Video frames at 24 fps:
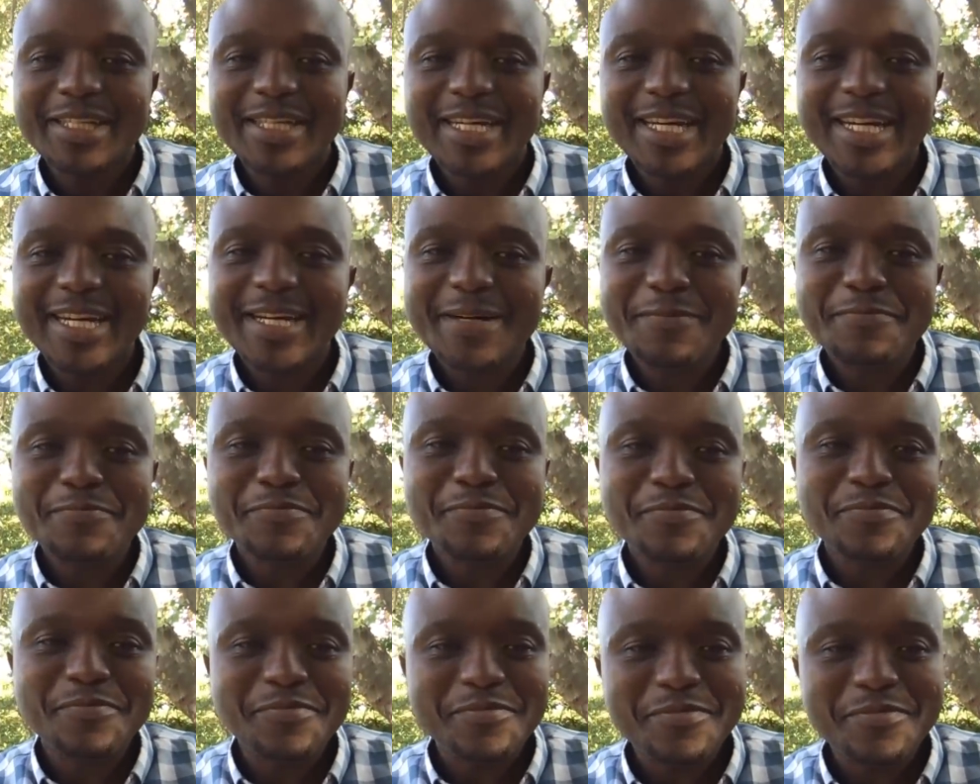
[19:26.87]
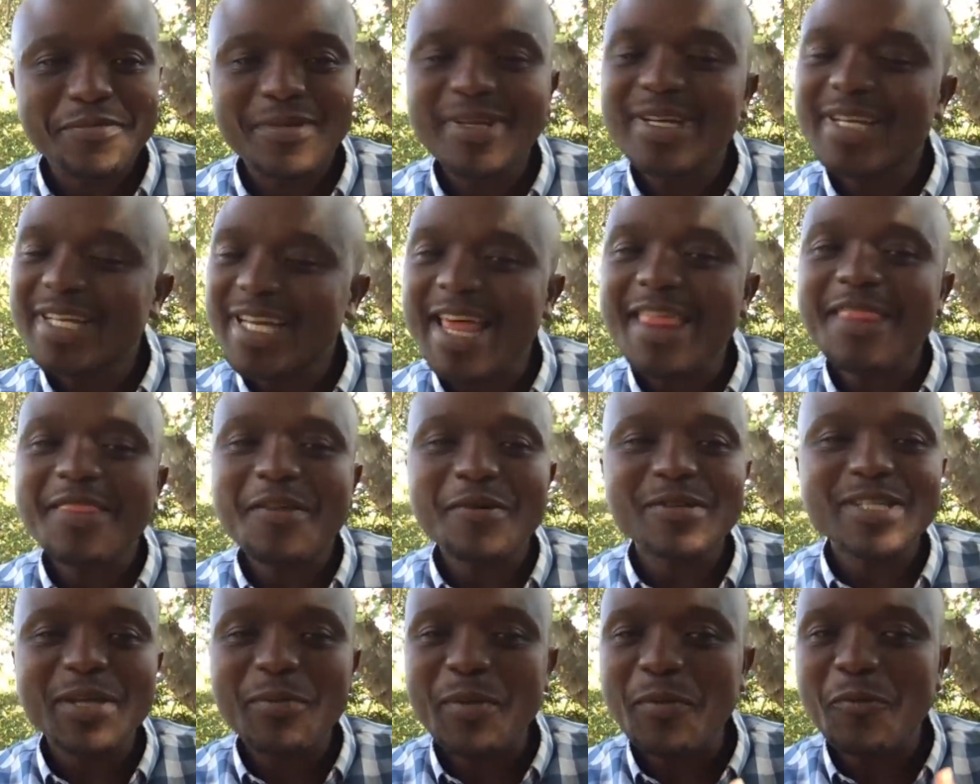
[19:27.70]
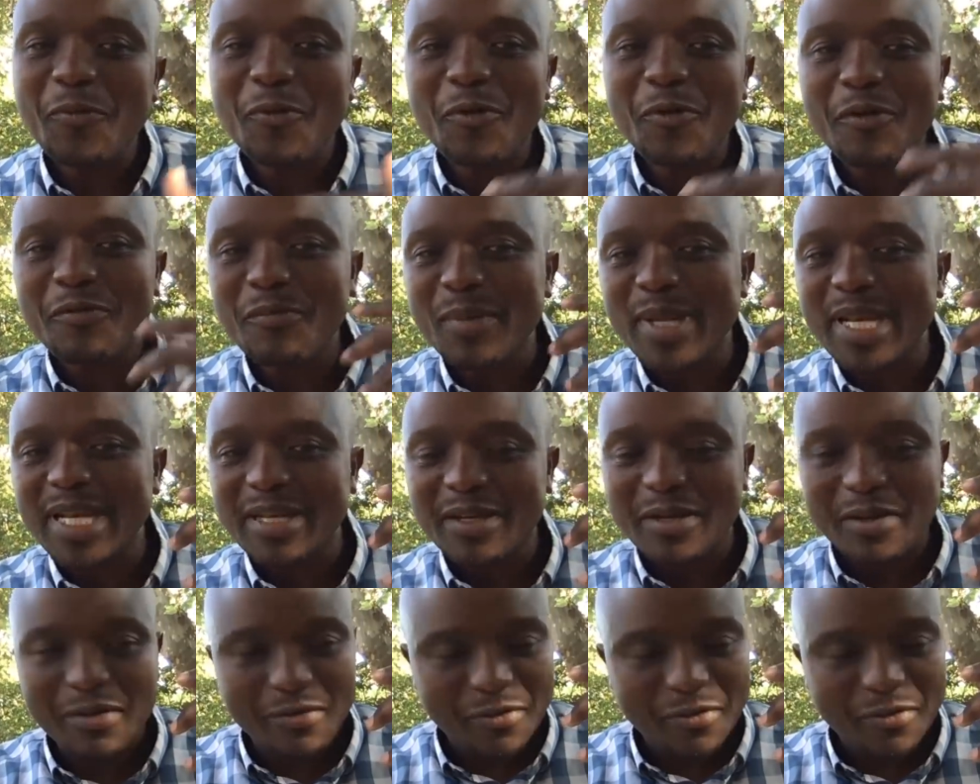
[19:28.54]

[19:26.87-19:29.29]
and those are people who have been